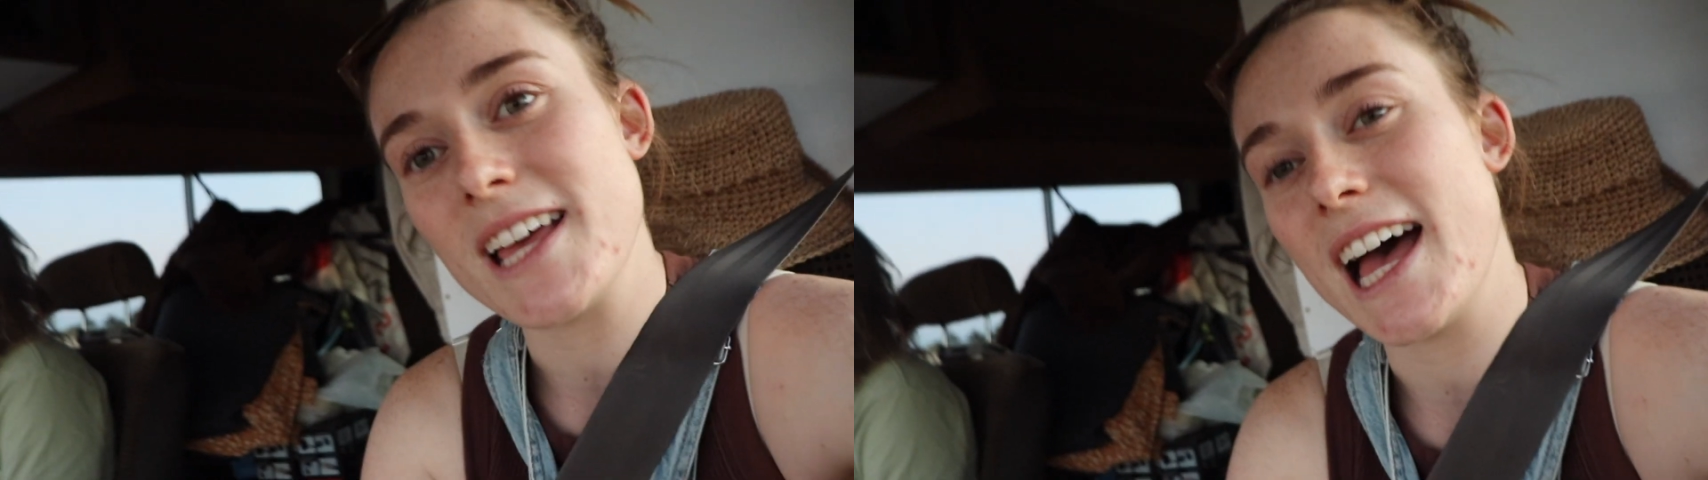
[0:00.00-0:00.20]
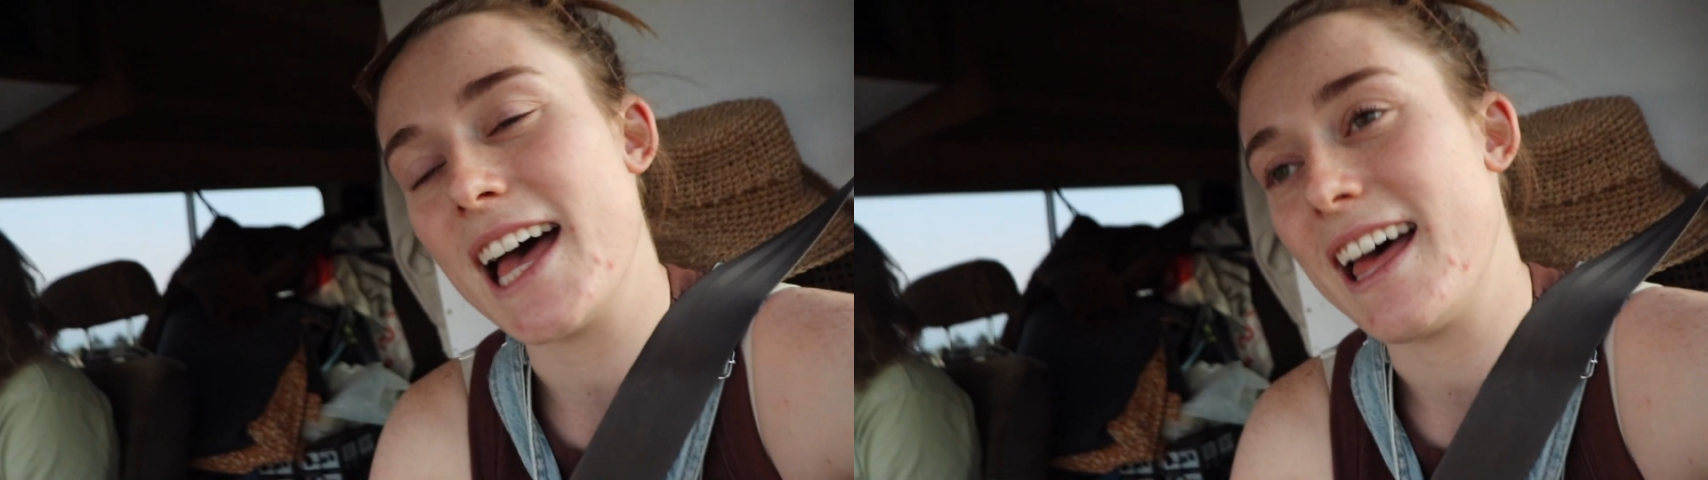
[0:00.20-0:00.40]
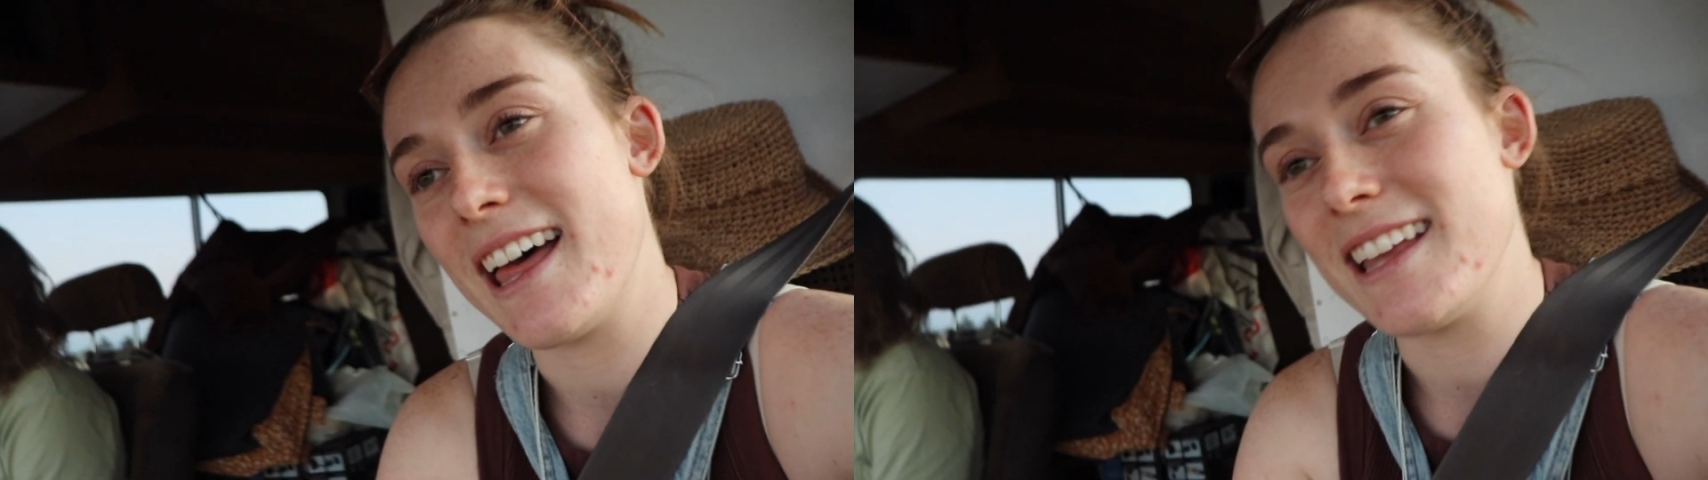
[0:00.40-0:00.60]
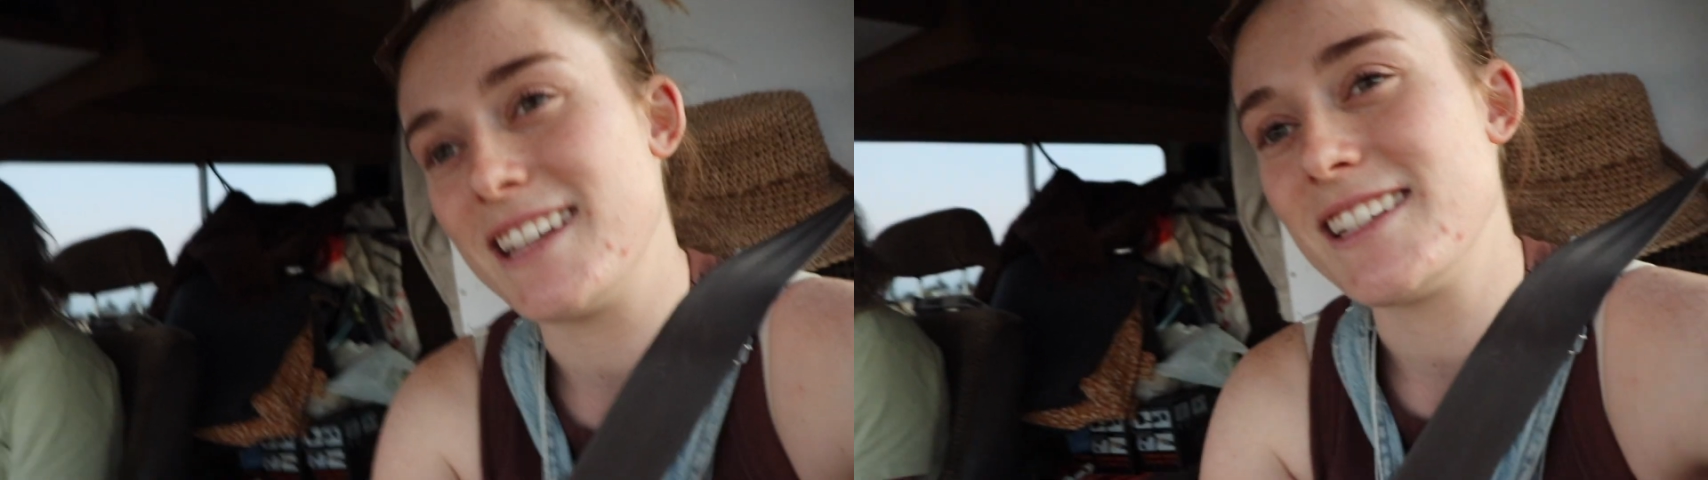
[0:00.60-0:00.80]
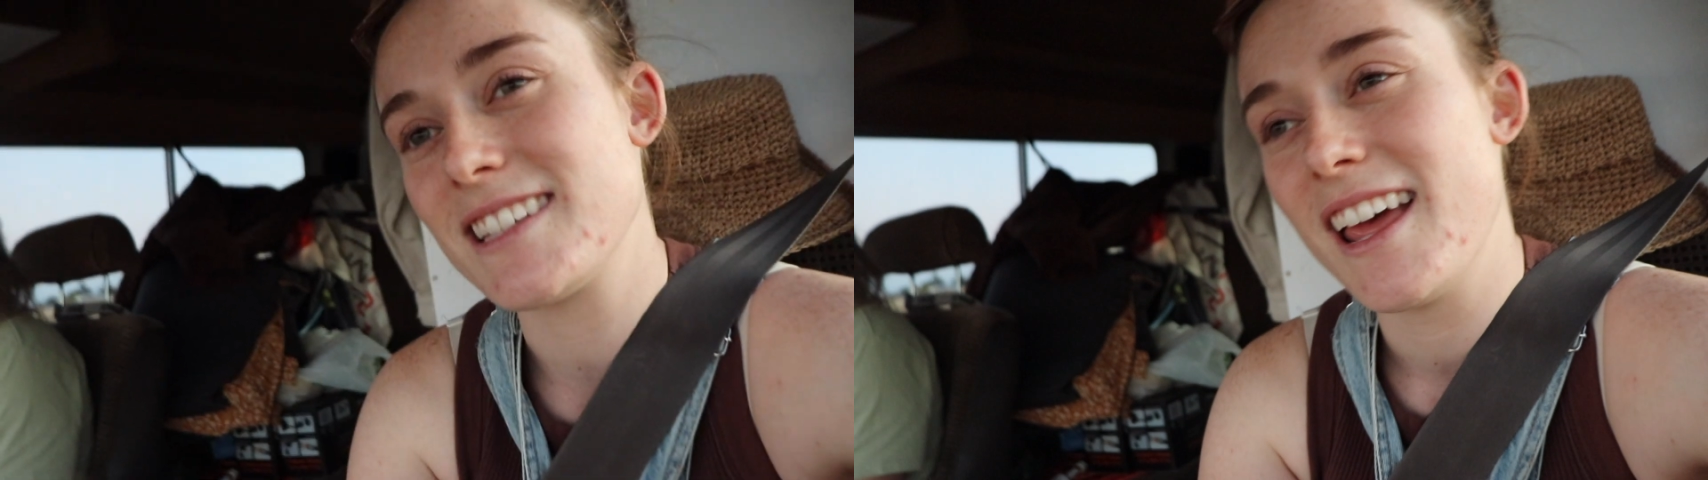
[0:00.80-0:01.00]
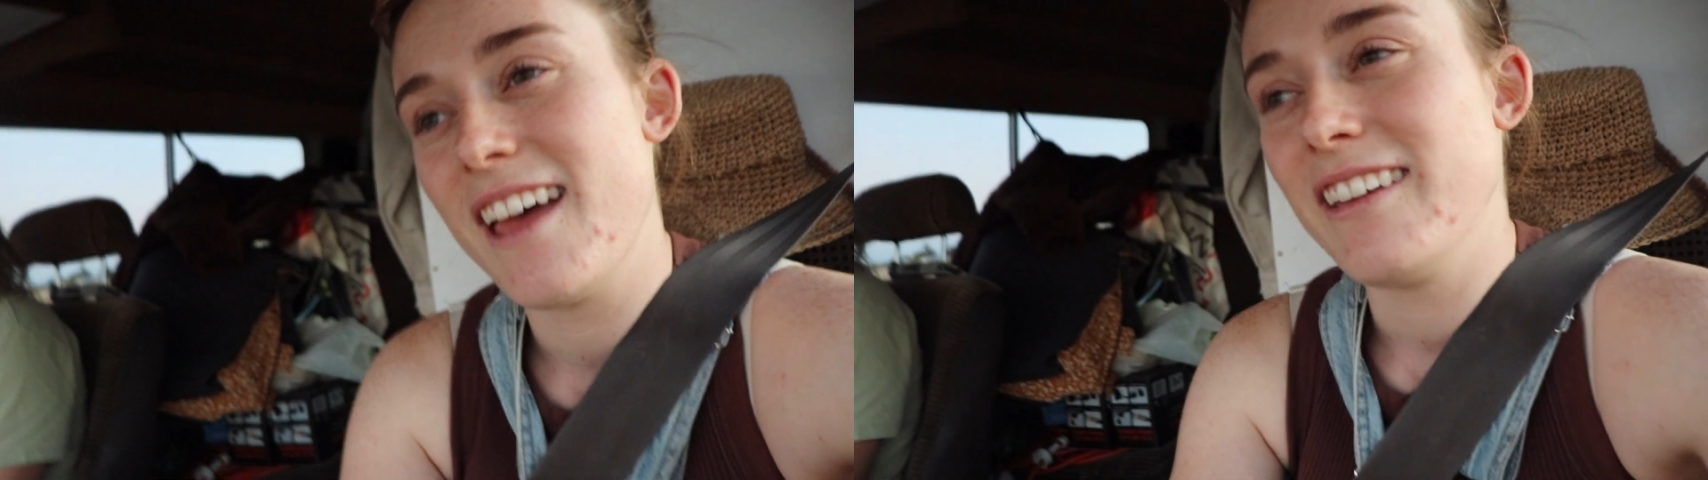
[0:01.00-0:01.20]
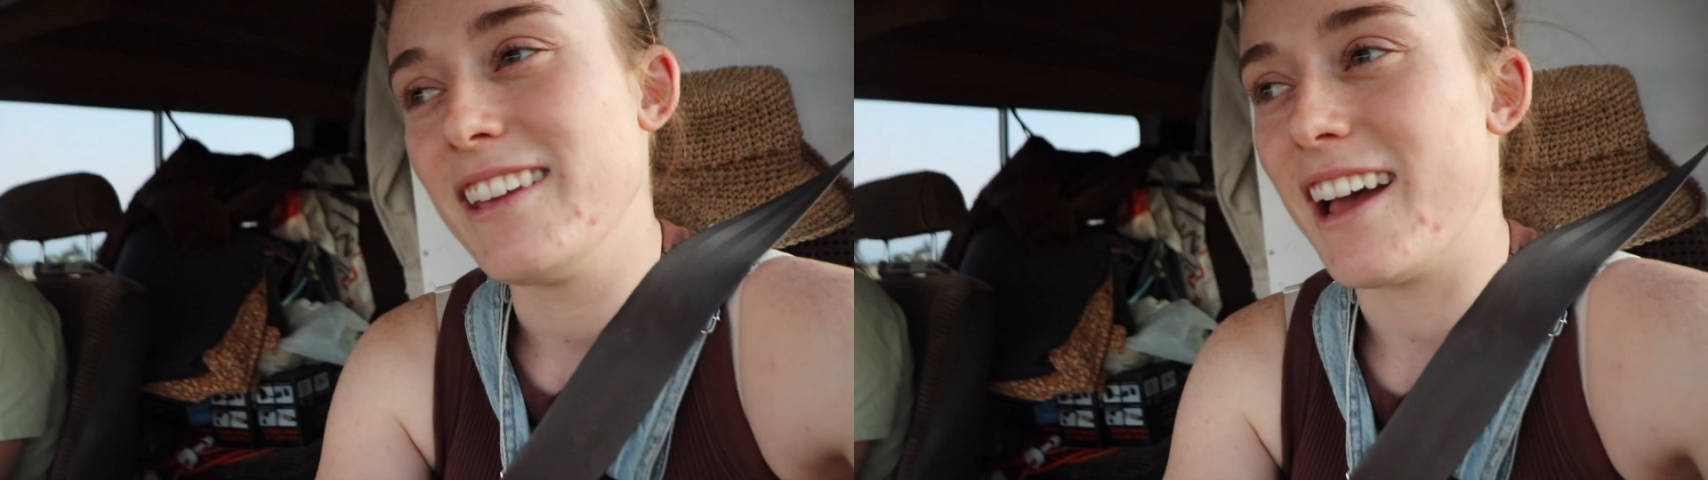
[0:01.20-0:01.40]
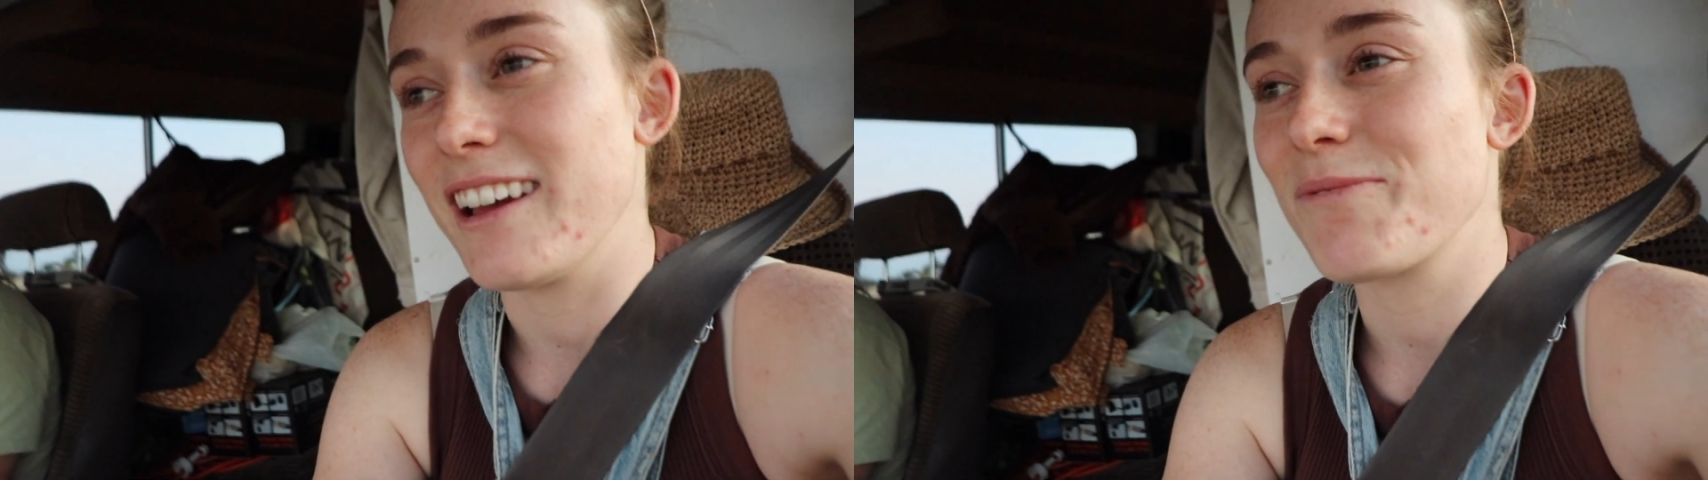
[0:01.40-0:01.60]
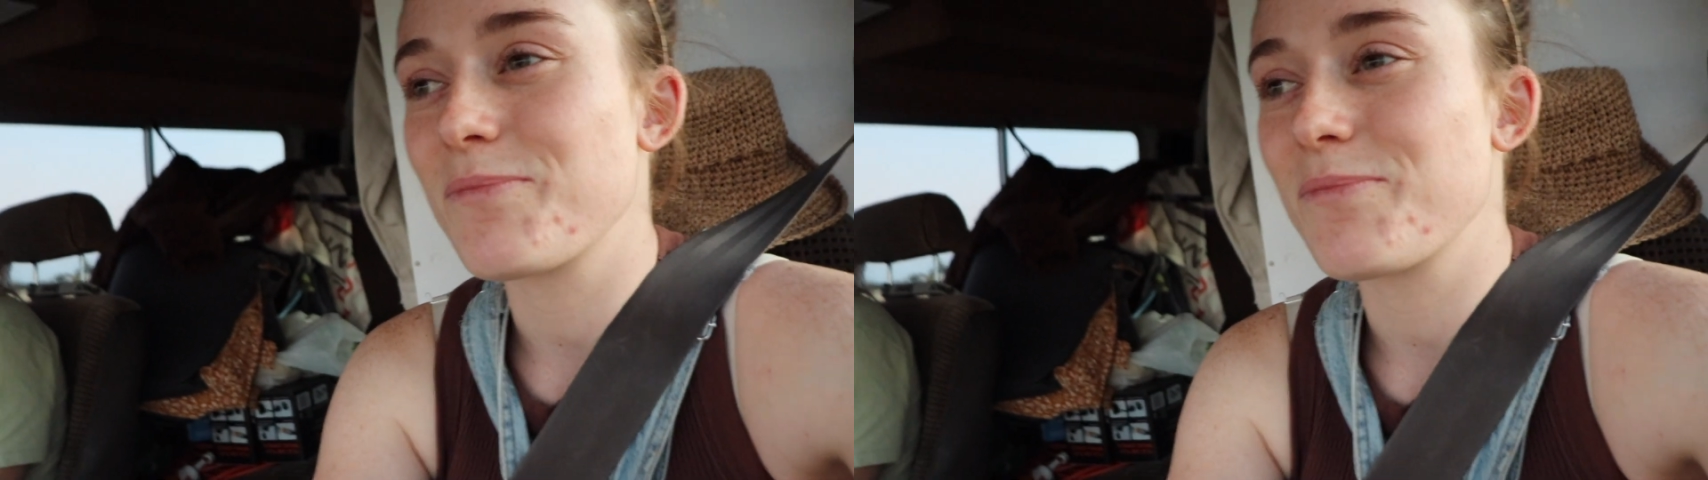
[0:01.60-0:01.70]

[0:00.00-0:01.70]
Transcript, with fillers: and yeah,